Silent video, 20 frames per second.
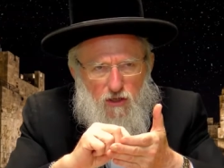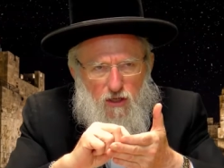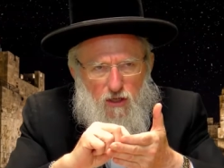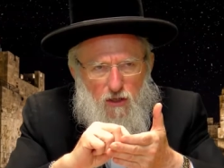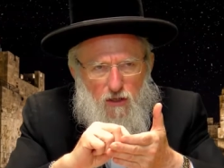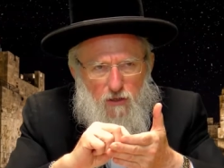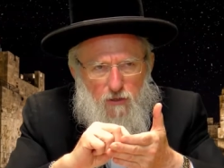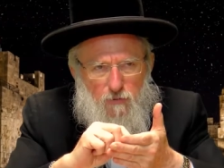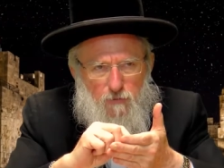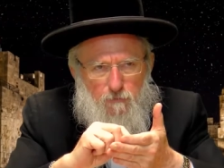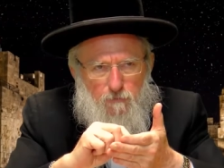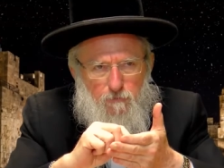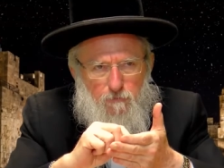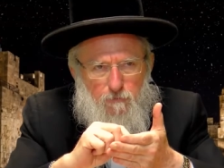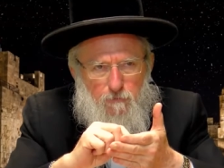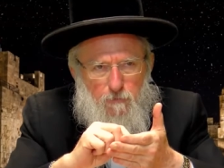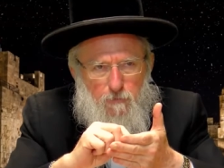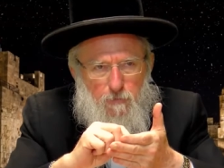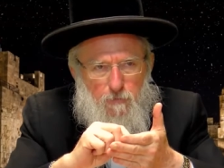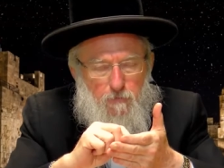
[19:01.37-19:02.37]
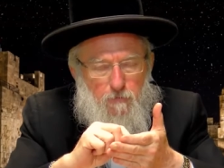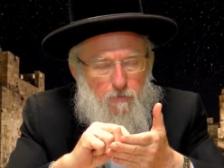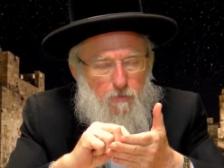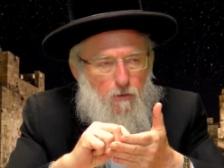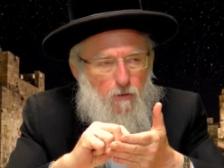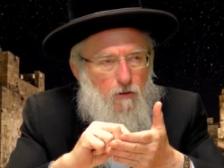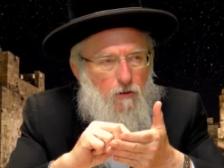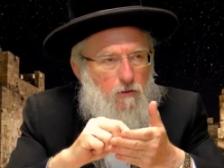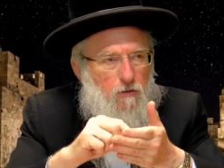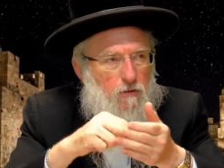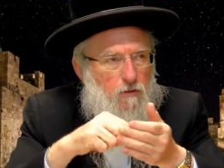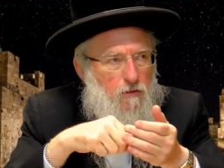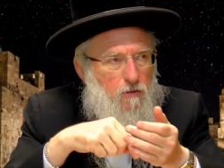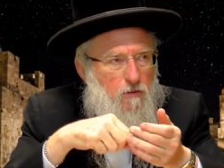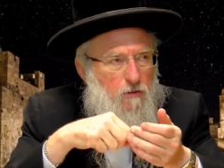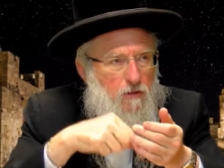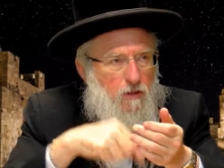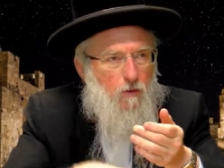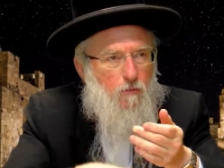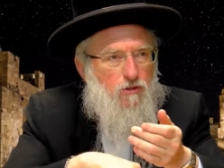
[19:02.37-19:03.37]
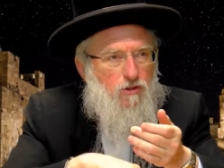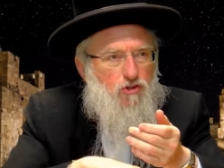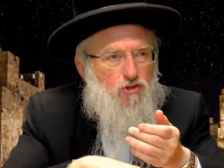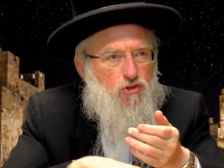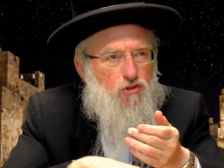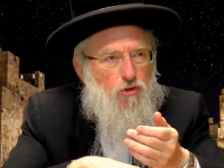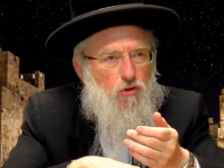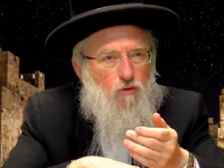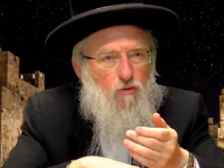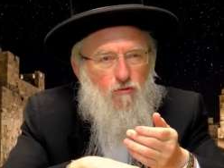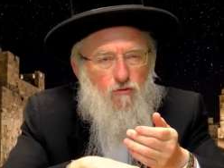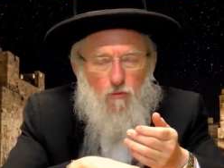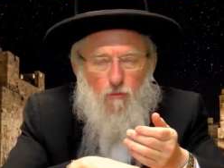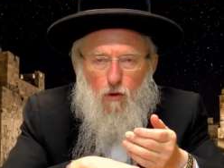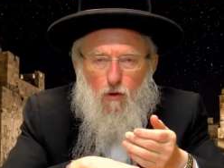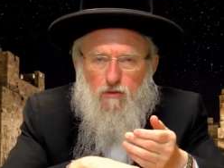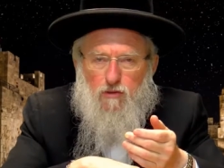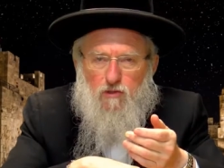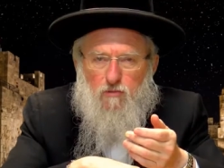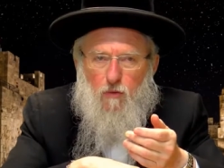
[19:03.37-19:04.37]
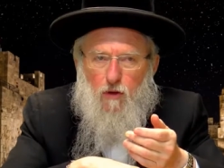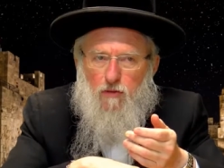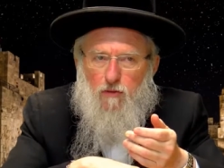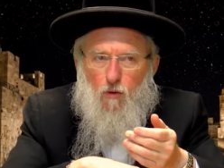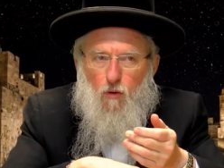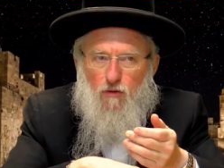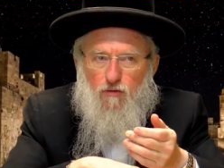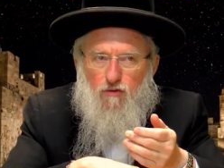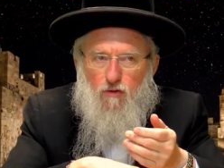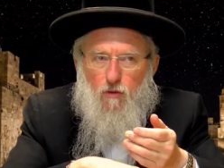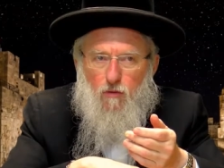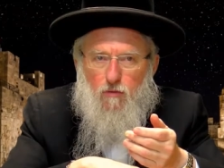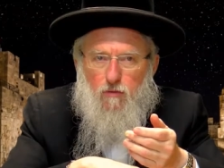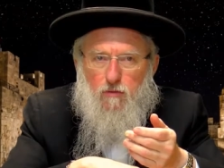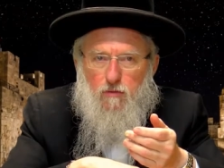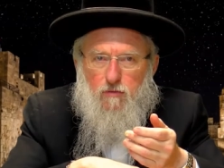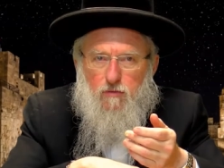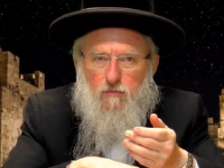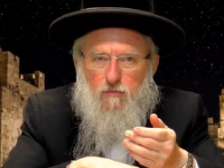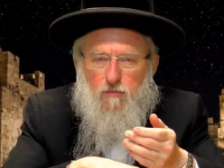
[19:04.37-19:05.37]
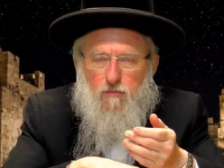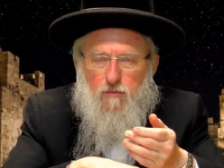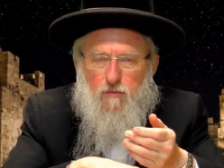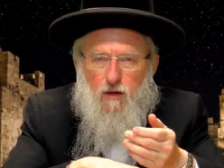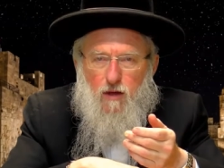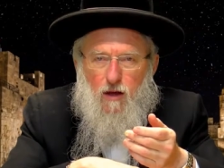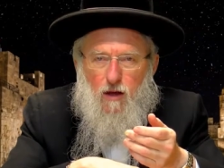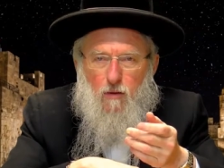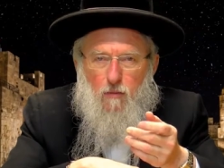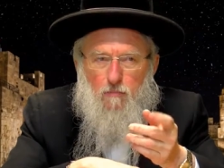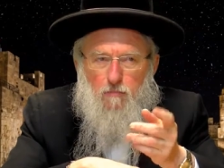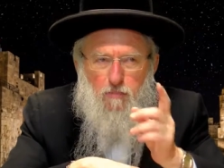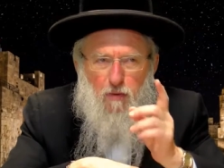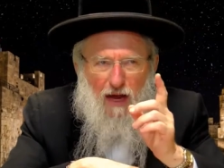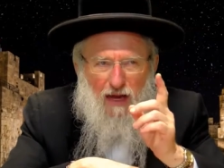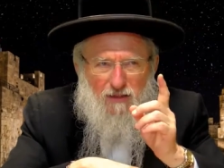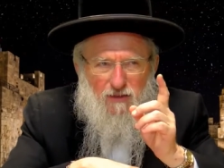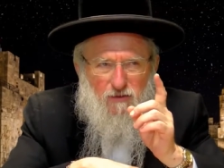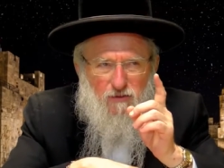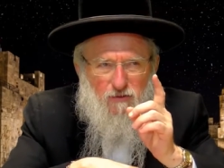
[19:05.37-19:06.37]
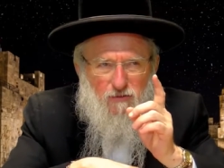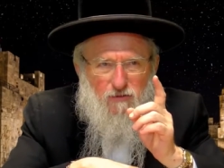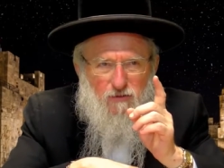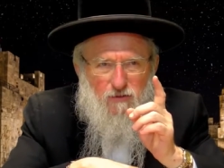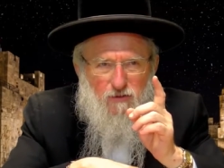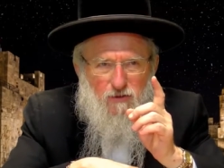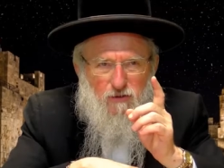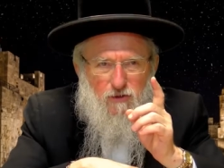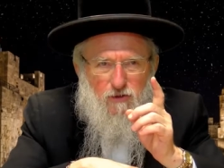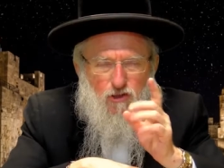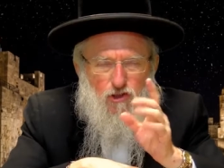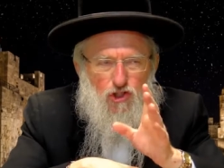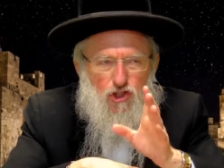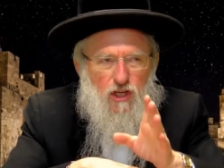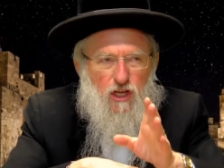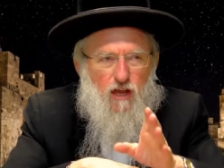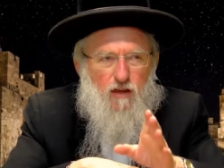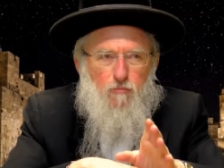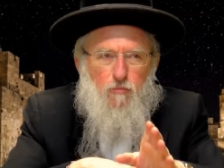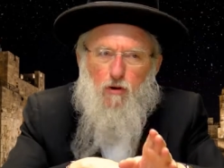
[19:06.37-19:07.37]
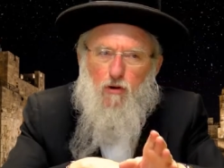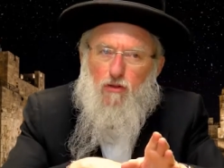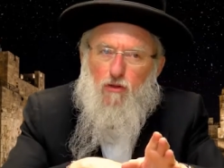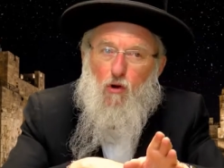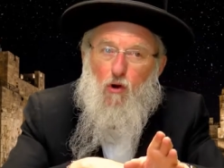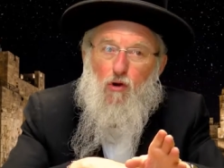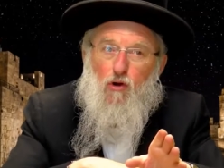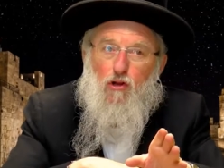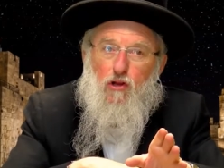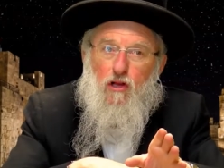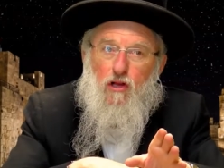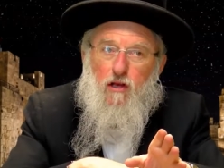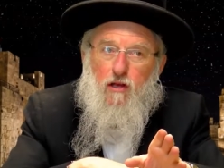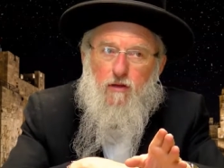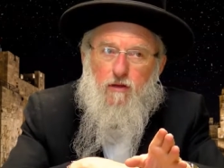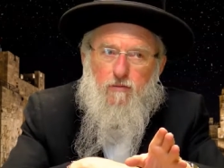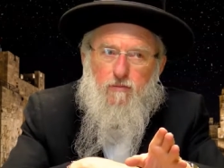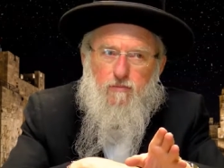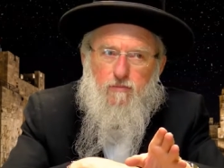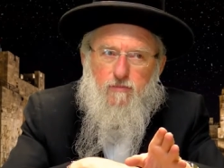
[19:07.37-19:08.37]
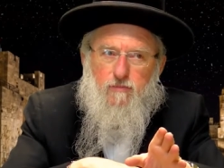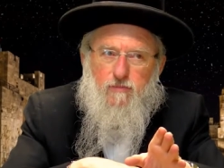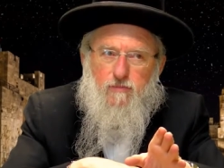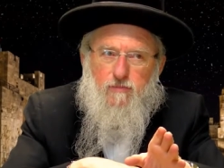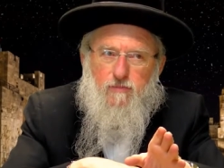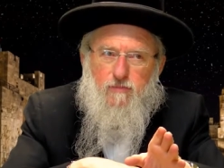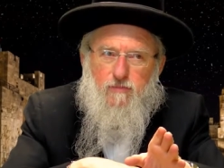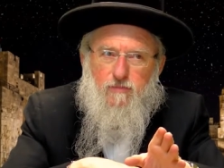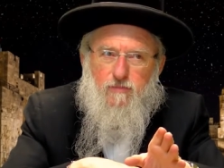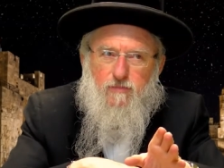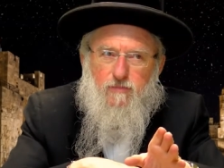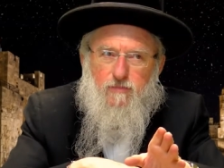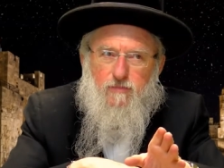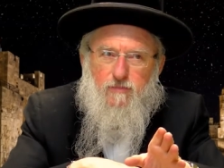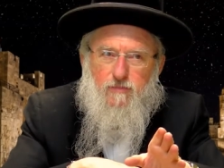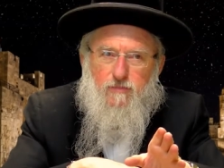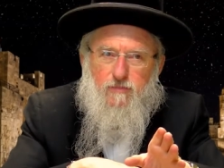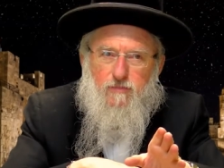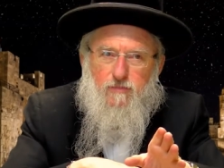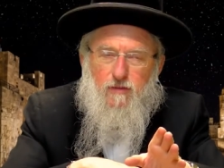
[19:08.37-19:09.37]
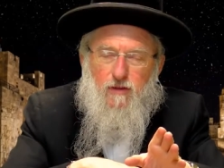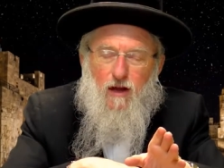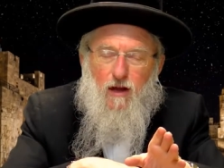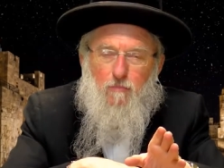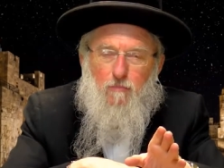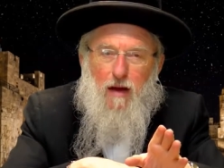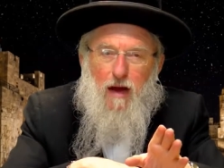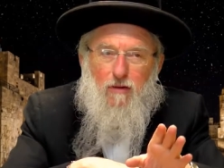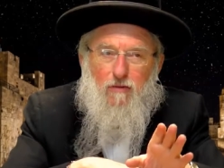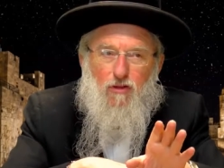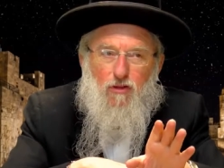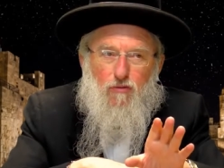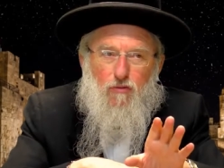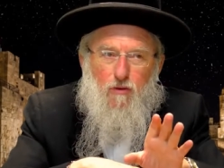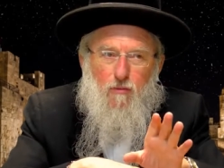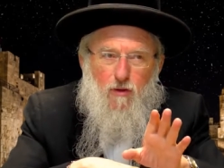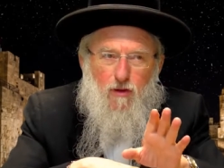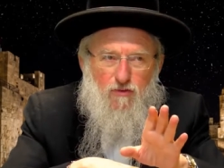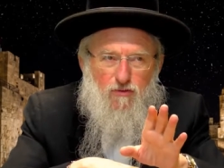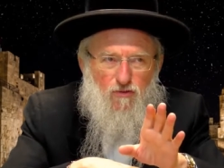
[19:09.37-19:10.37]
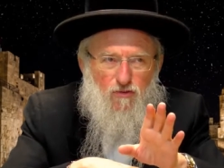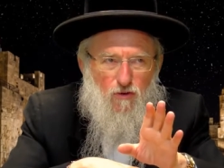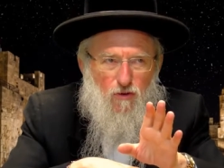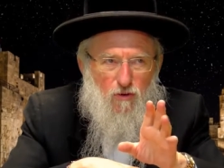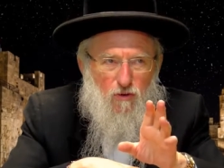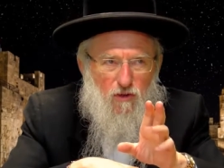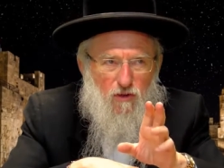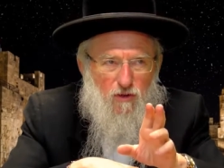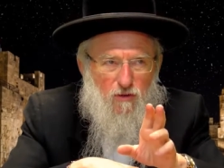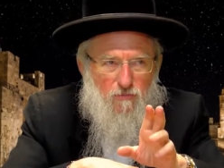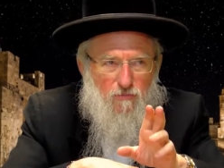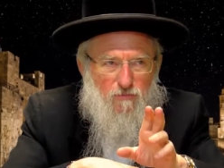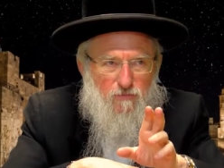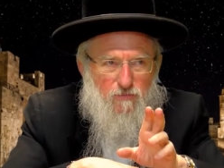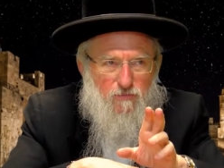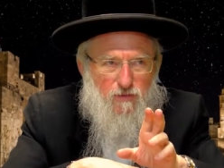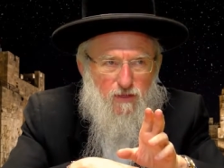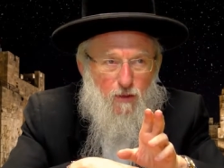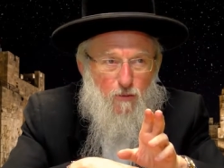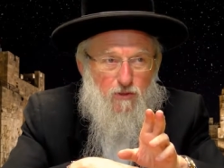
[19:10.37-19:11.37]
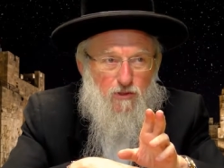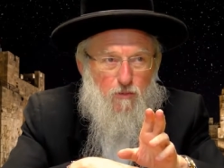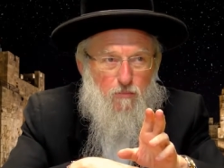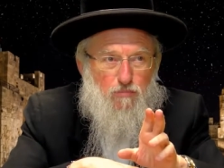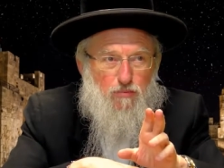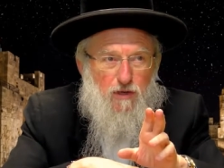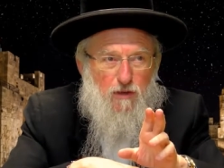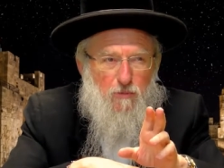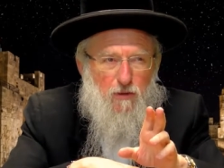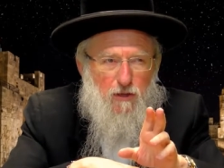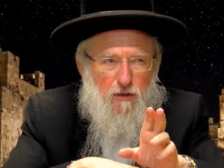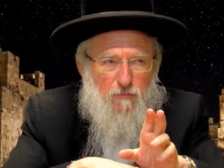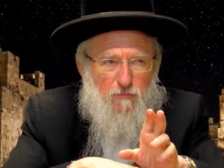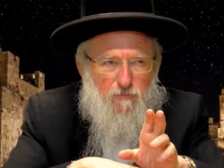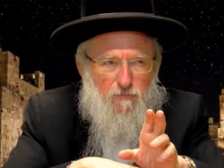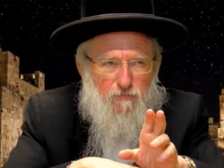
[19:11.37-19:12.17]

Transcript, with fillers: to kill it. That was true for Moses' mother also. But she gave birth early, about 3 months early. He was a preemie.